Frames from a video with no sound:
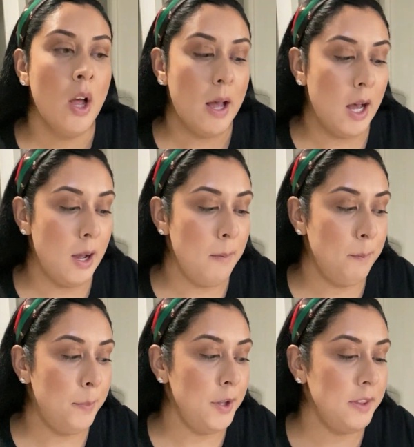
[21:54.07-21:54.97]

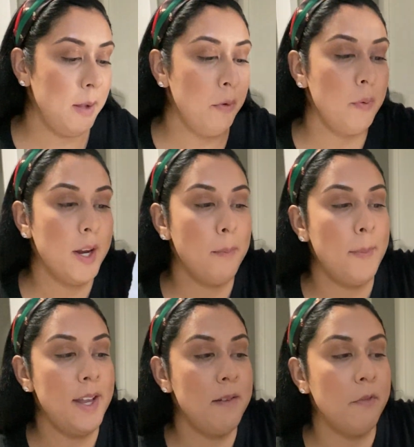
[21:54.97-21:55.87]
But they would
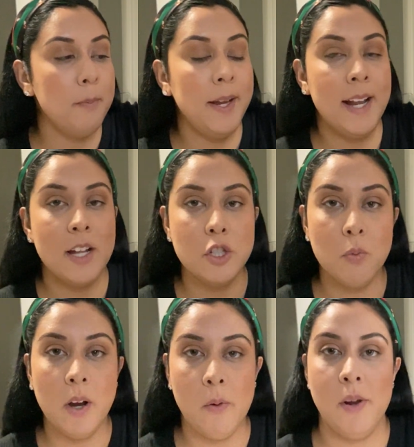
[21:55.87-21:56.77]
recommend for me not to
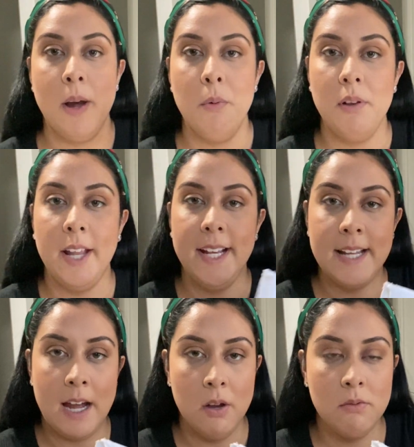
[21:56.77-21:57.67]
wear it when I would lay
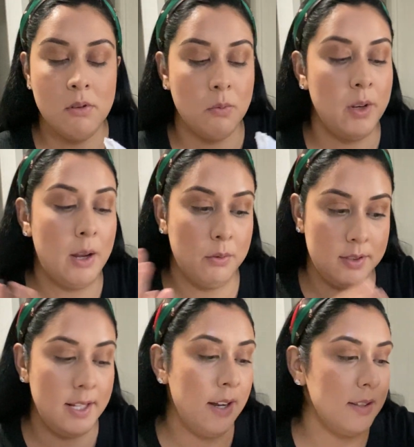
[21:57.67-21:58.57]
down when I was
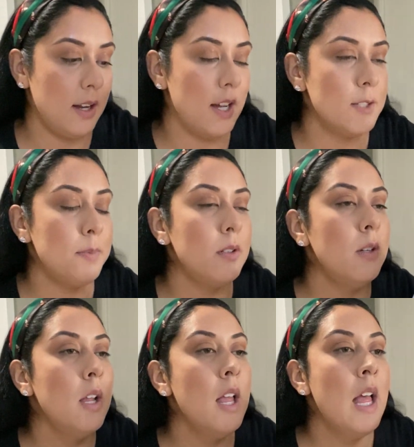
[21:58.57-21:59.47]
there at the hospital.
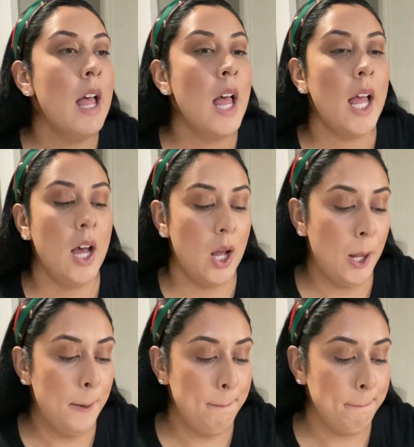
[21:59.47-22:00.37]

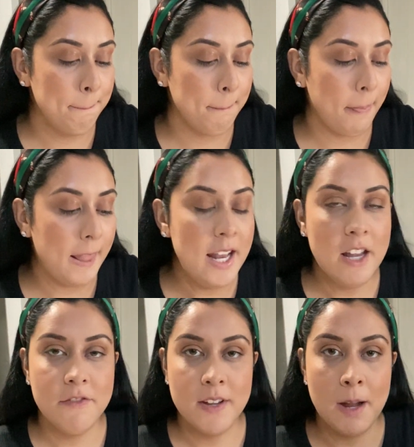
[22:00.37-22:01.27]
And
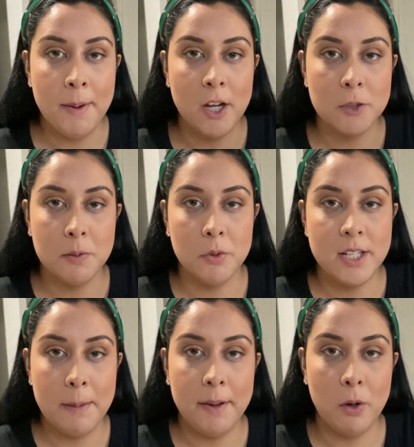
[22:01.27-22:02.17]
if not, my husband would
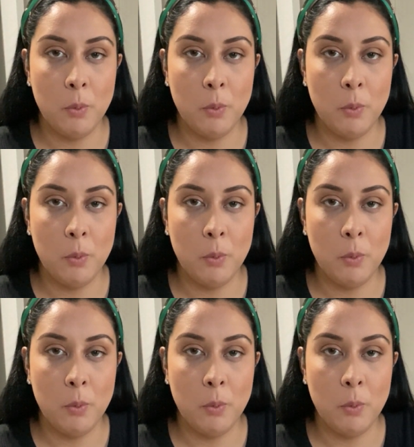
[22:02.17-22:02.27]
take me in a